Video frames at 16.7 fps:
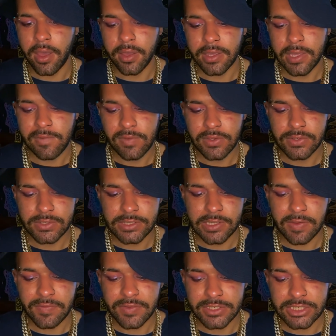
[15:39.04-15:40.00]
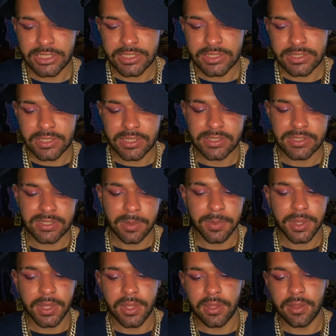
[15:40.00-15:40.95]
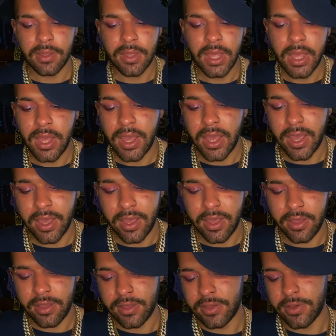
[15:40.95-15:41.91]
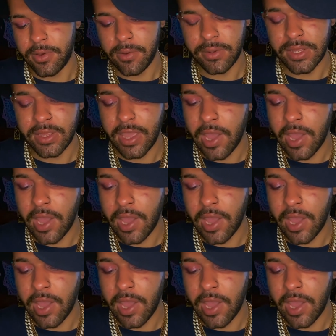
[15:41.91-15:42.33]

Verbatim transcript: Giving yourself a chance on something, holding